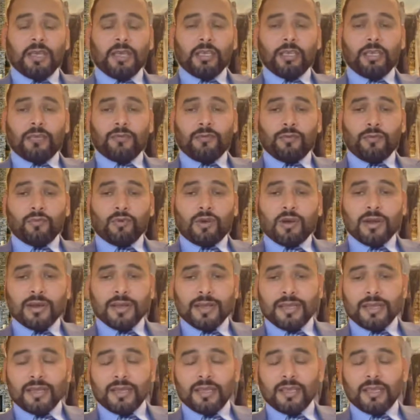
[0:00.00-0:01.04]
If you work
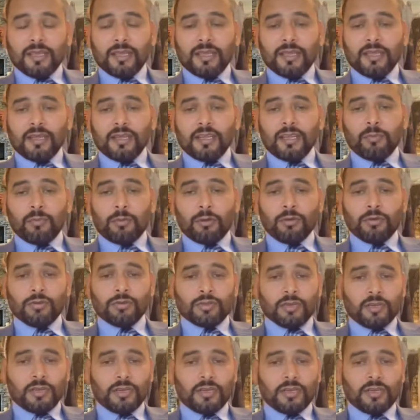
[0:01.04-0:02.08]
in any
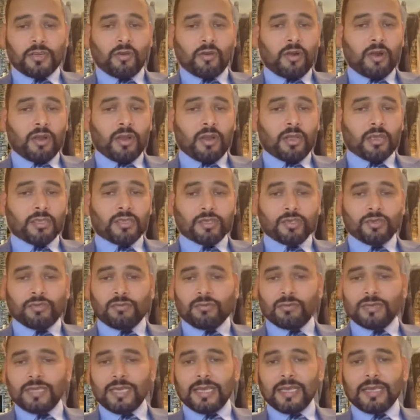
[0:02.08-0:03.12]
voluntary
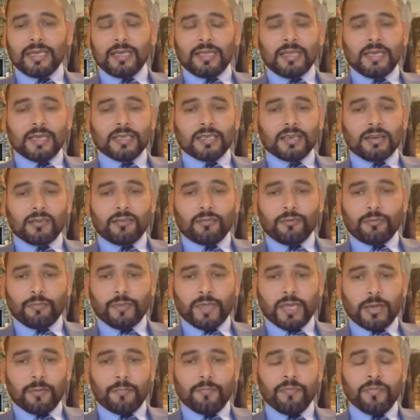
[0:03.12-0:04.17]
organization, take a letter from
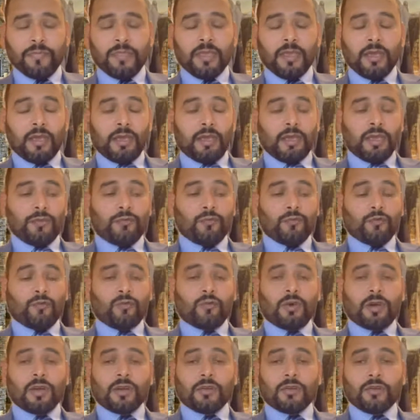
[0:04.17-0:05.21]
them. If you
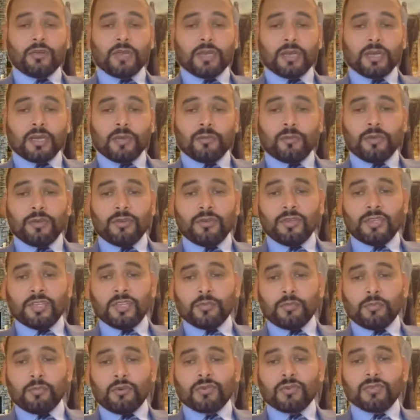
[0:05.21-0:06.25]
work with the community,
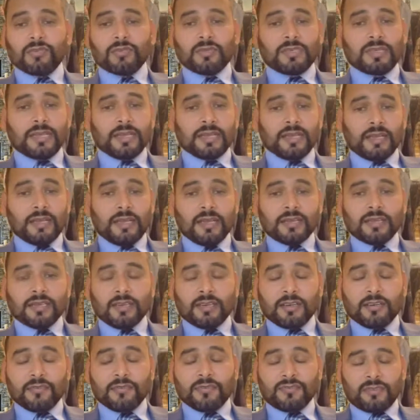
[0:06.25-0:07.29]
mosque, take a
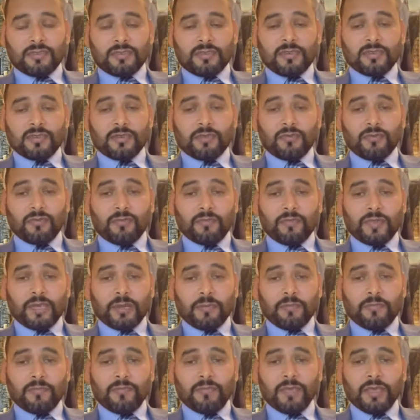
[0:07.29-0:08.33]
reference letter from
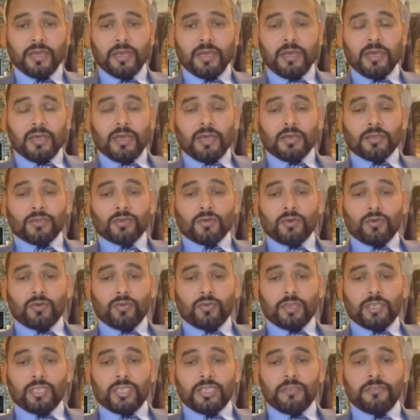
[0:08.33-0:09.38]
them. So
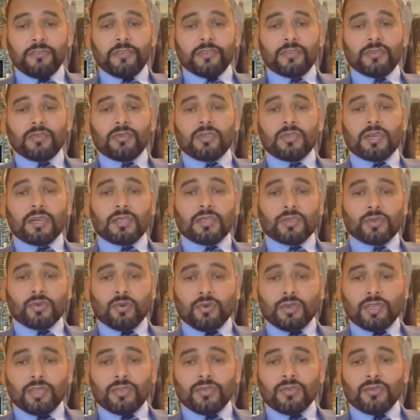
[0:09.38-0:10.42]

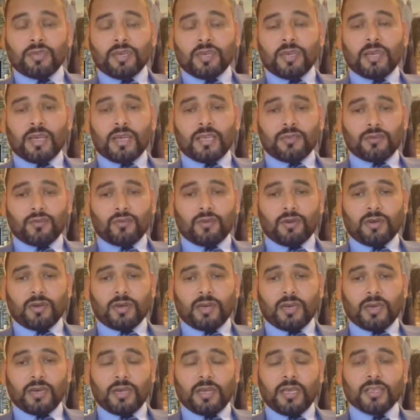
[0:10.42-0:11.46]
show it to the
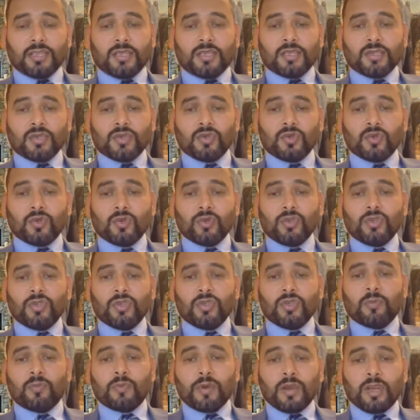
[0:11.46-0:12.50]
caseworker and show
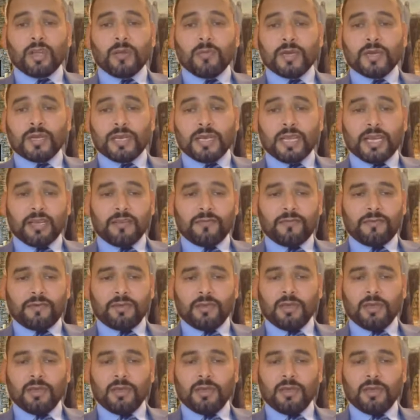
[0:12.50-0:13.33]
your private life.